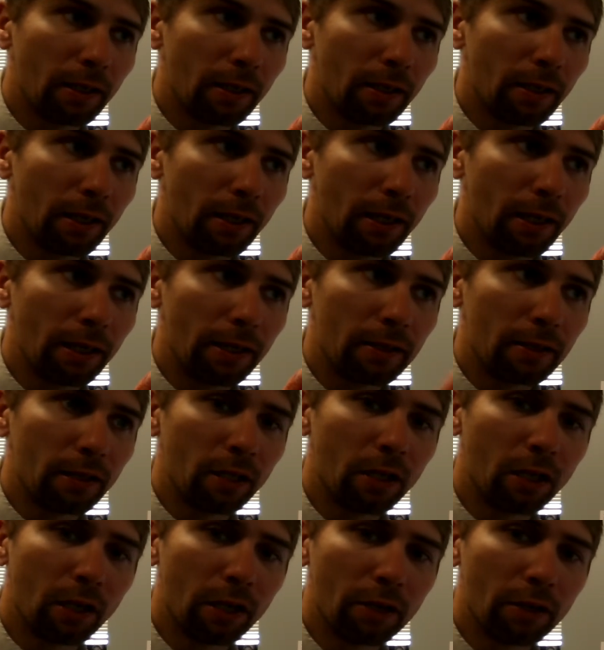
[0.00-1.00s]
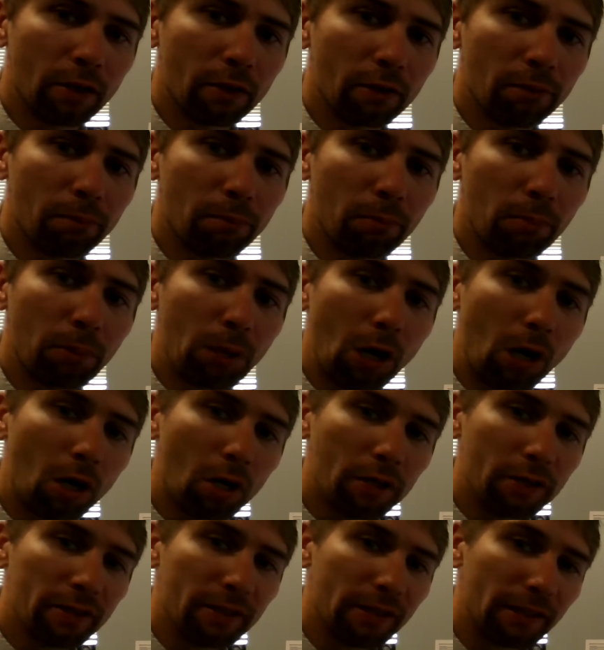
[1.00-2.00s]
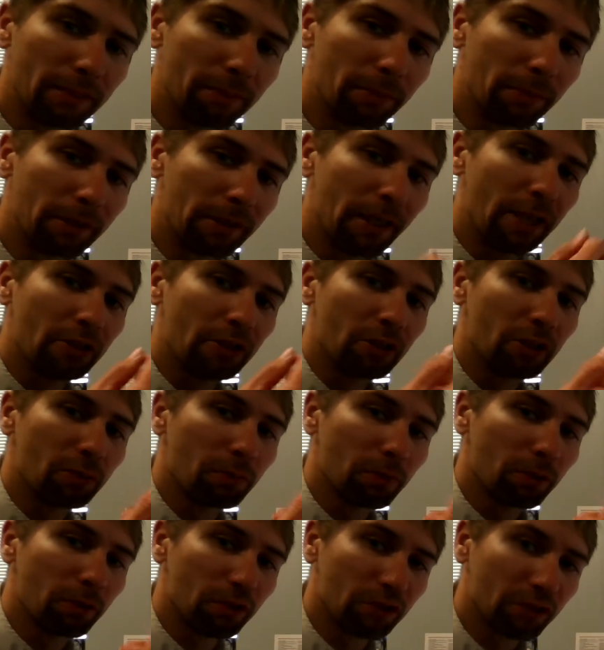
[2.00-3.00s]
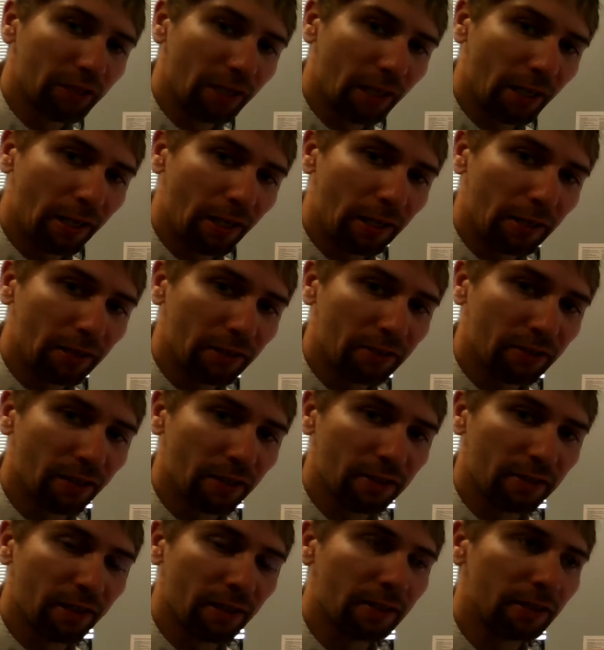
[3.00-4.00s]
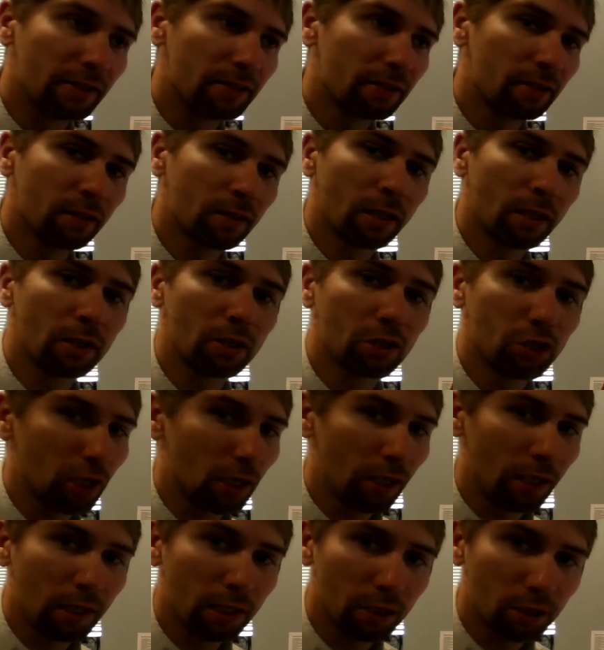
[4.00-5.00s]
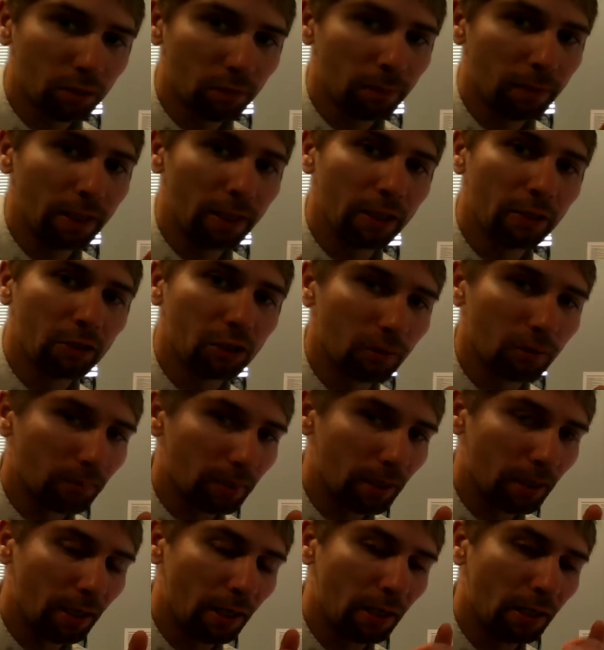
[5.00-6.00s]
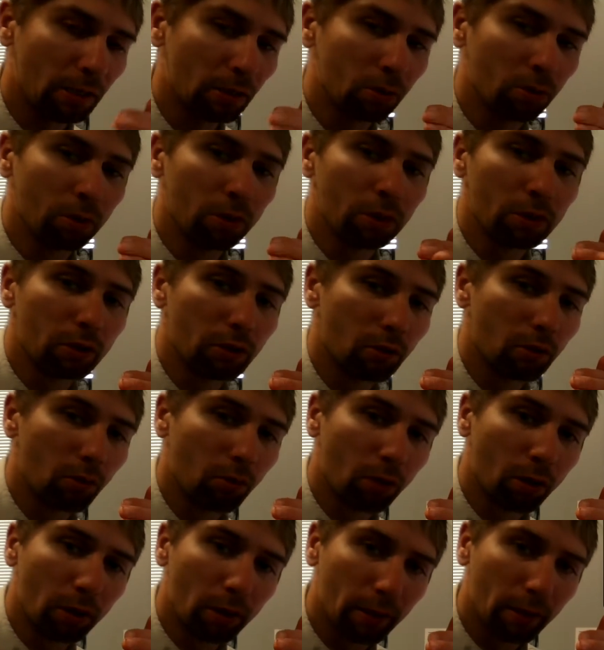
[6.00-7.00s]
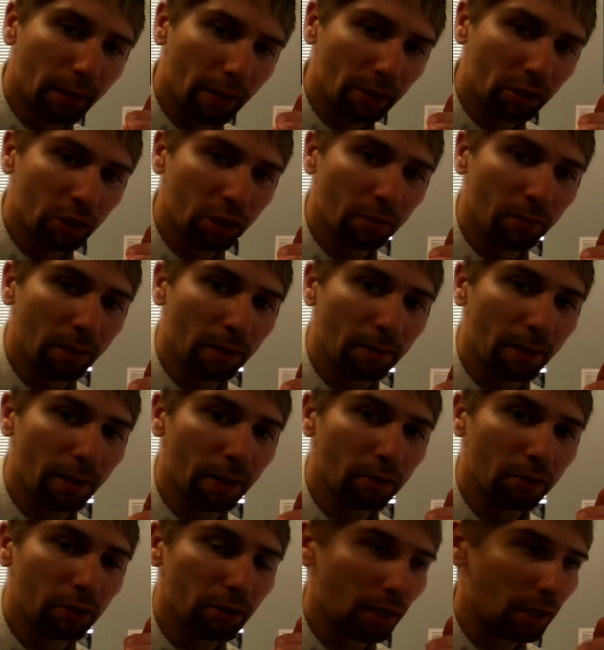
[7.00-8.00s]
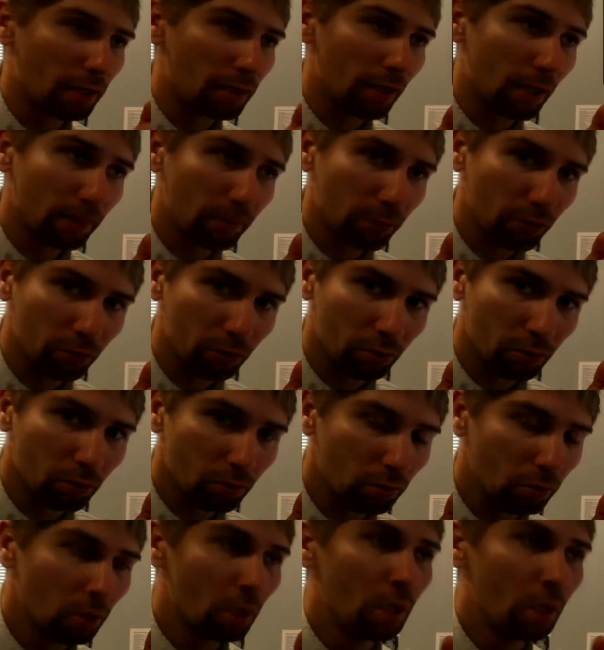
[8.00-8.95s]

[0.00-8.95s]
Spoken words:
a ton of policy implications per se, in the sense that this isn't going to change PHMAs or SGMA boundaries anytime soon.